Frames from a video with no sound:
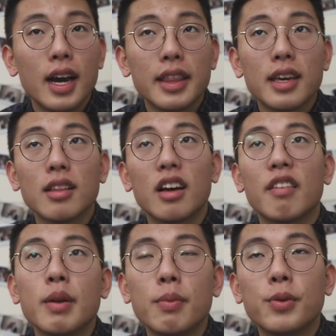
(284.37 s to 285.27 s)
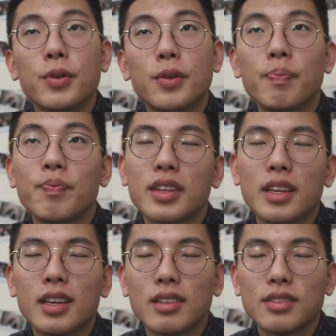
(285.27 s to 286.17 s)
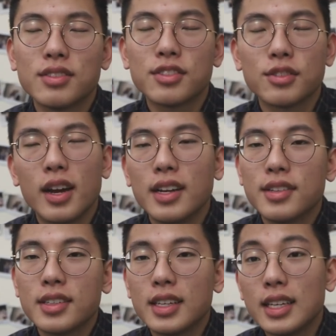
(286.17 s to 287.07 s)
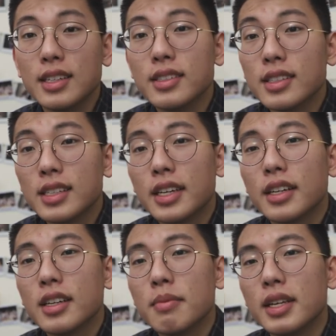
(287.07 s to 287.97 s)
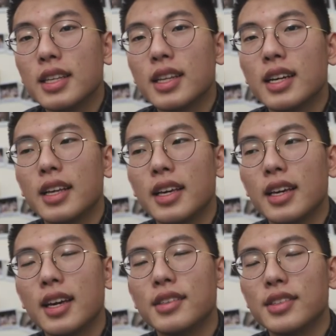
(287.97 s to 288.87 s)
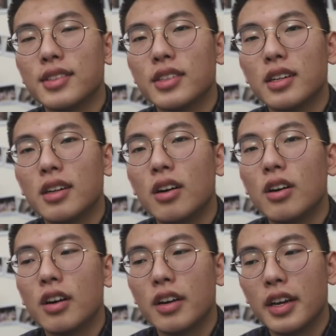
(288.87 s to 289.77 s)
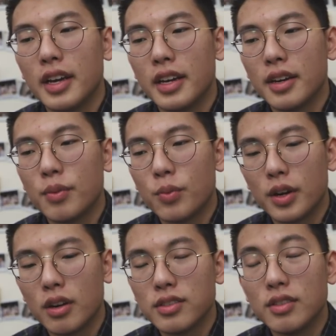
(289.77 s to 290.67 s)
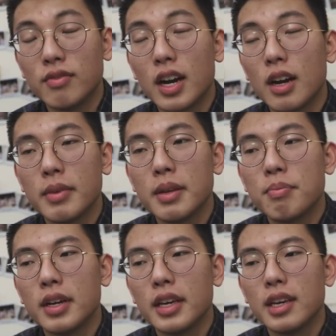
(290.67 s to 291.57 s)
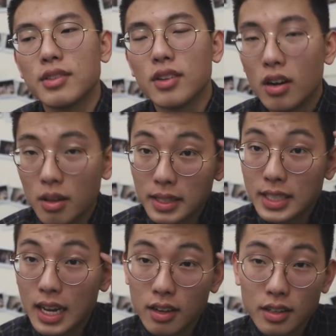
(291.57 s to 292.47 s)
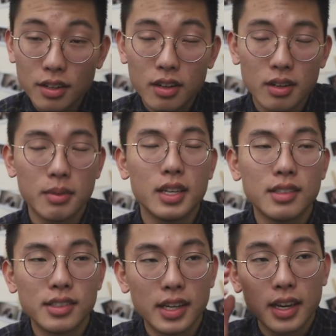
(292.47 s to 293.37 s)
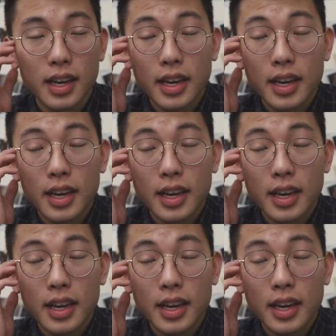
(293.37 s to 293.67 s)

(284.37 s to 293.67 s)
I think a lot of people get stressed easily here, meaning that like yes, it's a hard and rigorous environment, but it's all a mentality, you know what I mean? It's like